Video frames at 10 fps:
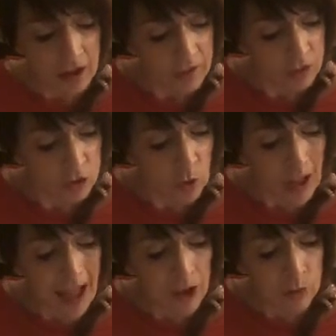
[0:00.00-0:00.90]
that your
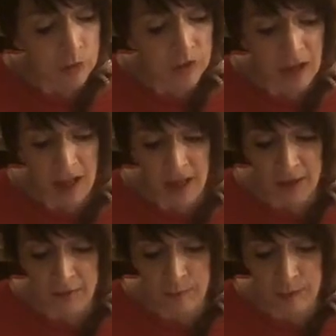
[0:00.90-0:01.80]
outward
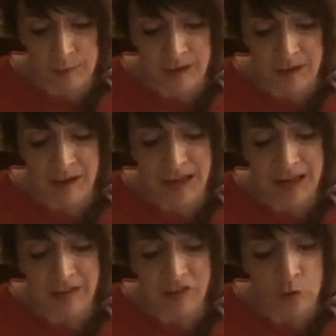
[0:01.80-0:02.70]
lives may be
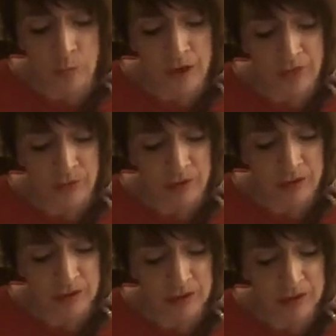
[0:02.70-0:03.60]
clean to your brethren,